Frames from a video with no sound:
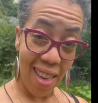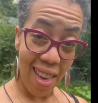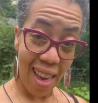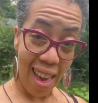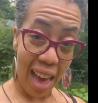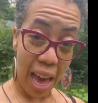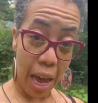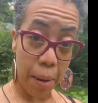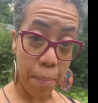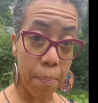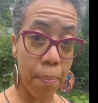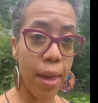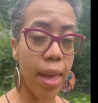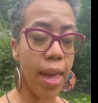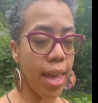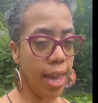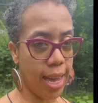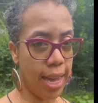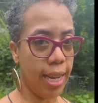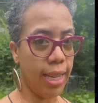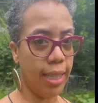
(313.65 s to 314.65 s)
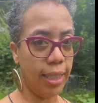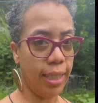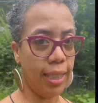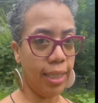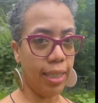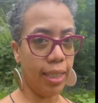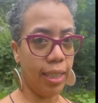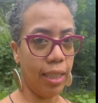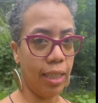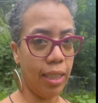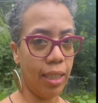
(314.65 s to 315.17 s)
at peace.
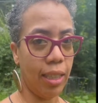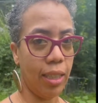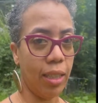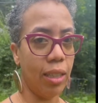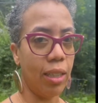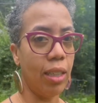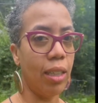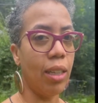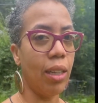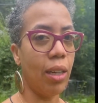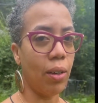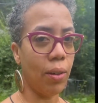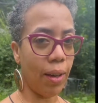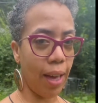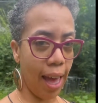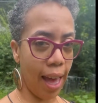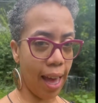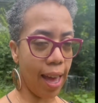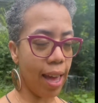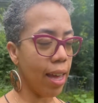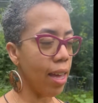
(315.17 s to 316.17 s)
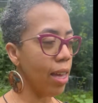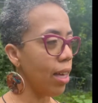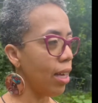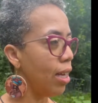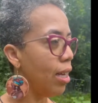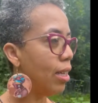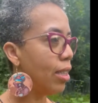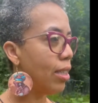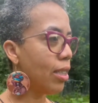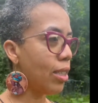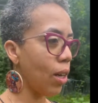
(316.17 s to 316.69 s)
Okay?
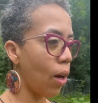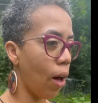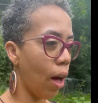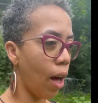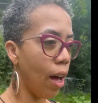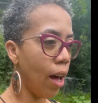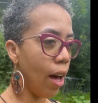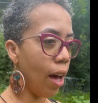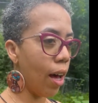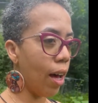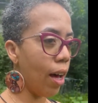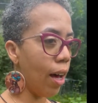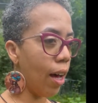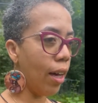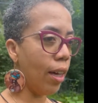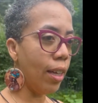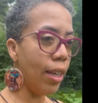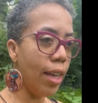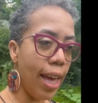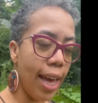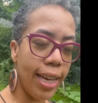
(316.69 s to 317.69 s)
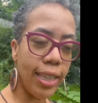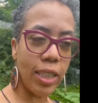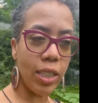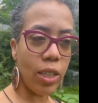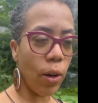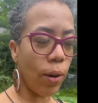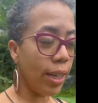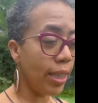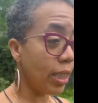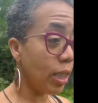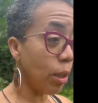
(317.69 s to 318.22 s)
So, and so
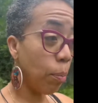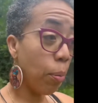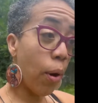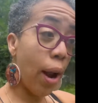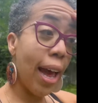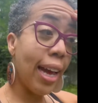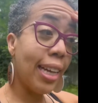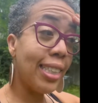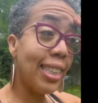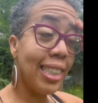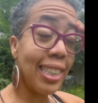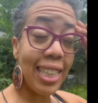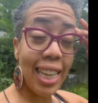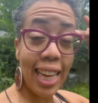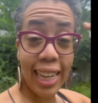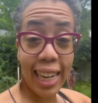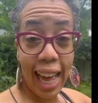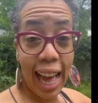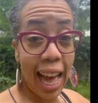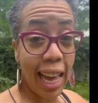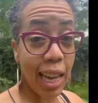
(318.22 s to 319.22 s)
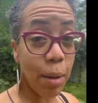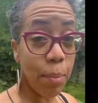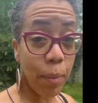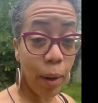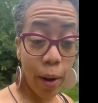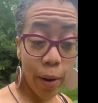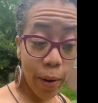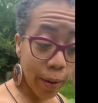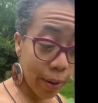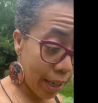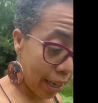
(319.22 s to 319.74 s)
it's a practice that I am
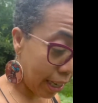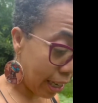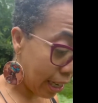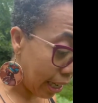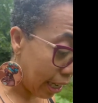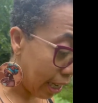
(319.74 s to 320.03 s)
learning.